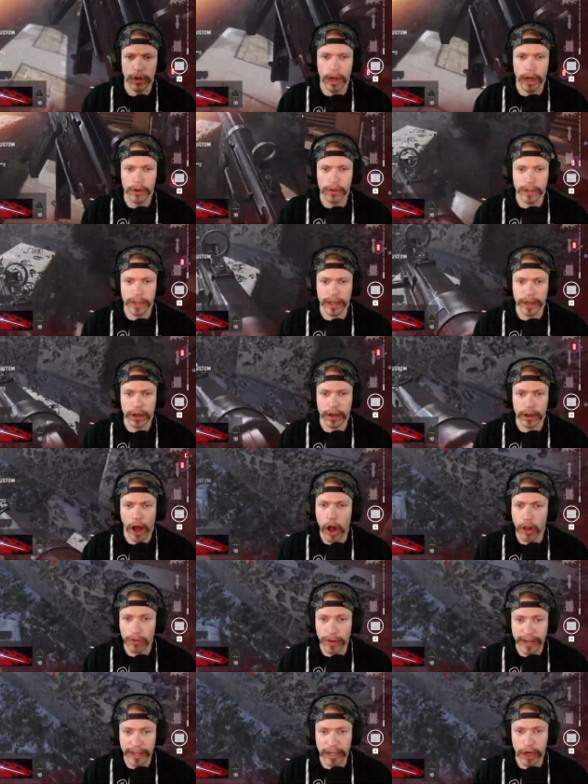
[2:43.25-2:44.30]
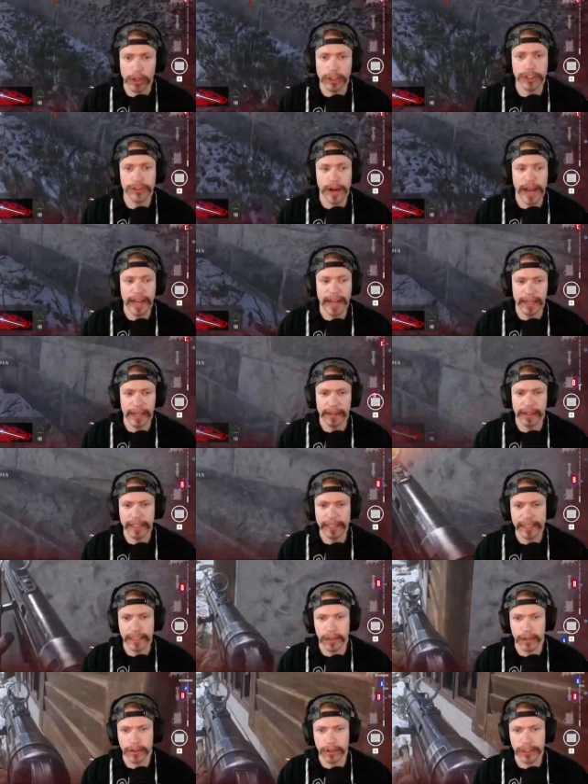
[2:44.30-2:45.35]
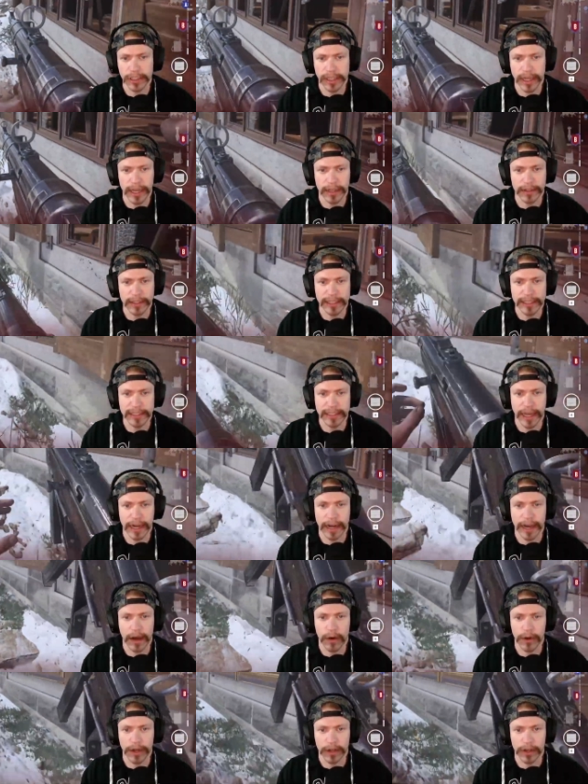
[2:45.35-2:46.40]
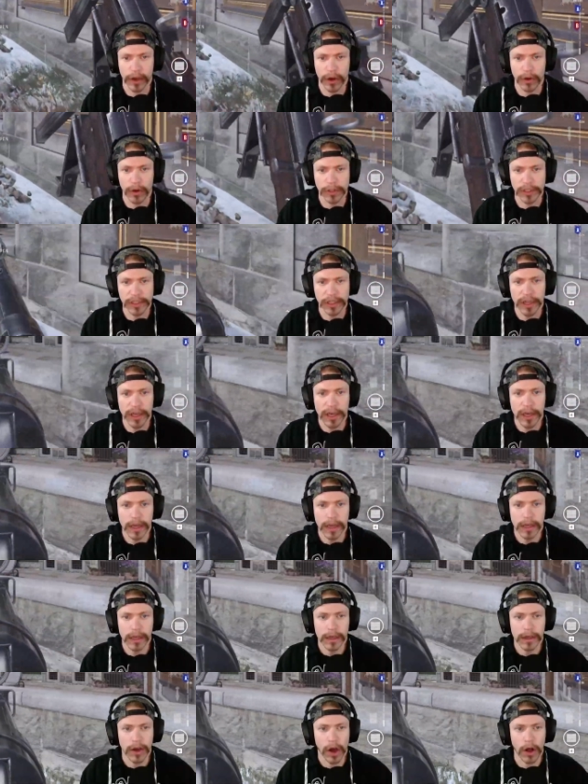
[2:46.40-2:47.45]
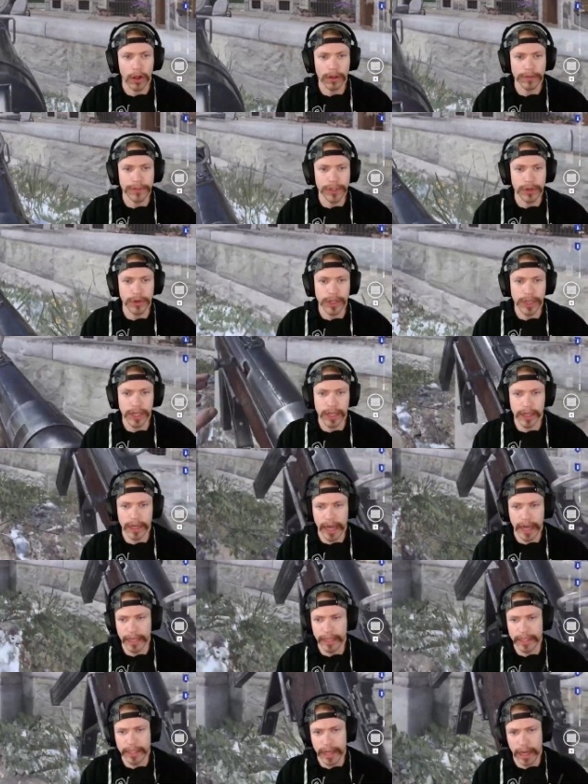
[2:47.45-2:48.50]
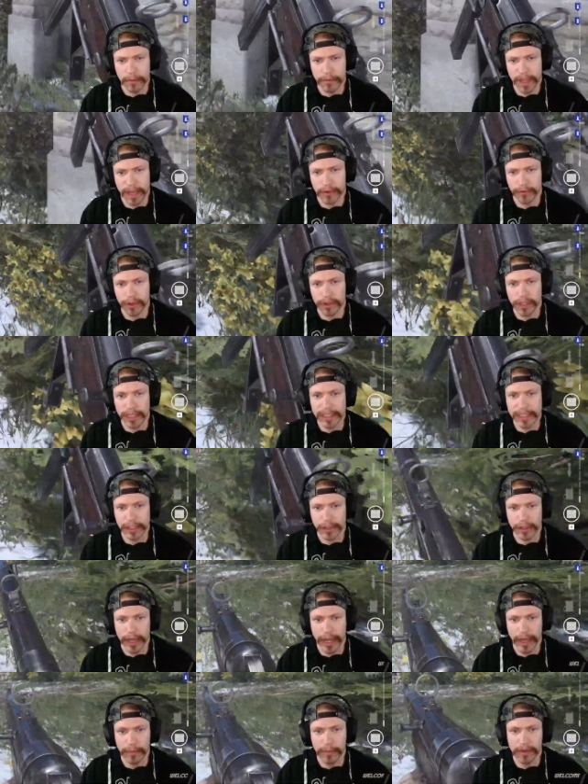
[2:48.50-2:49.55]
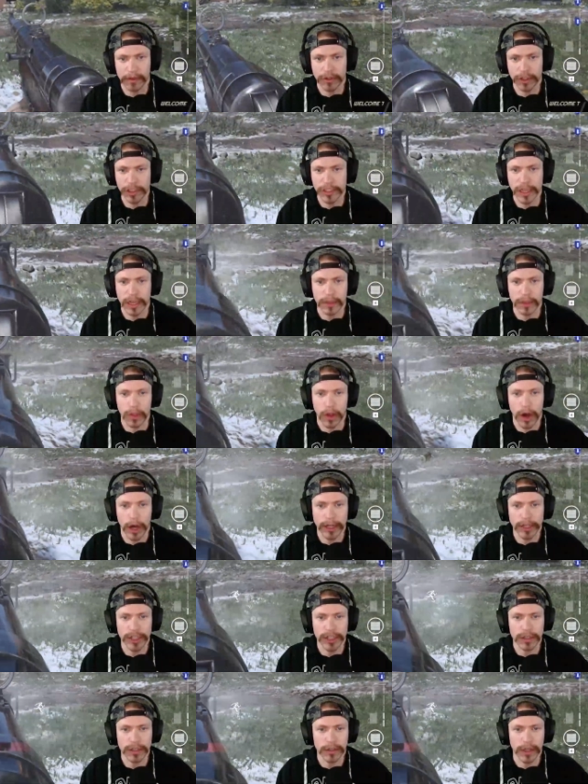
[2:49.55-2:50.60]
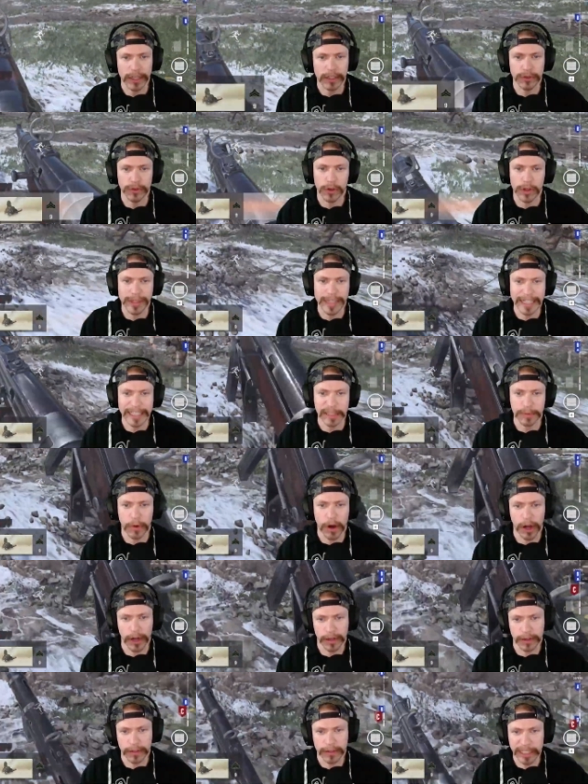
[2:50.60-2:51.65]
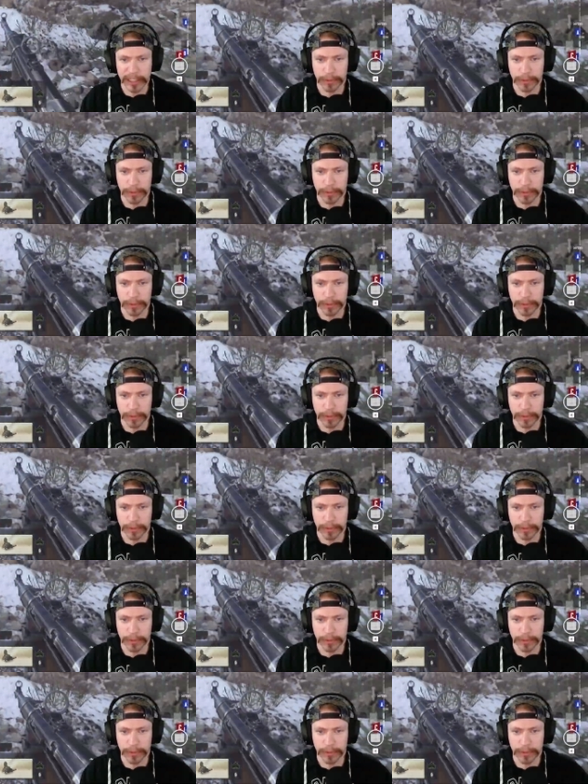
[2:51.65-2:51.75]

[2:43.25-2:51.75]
already are tracking this and understand this is kind of how it goes. Call of Duty, anytime they could release their game just on launch, like, dude, look at that spawn. That's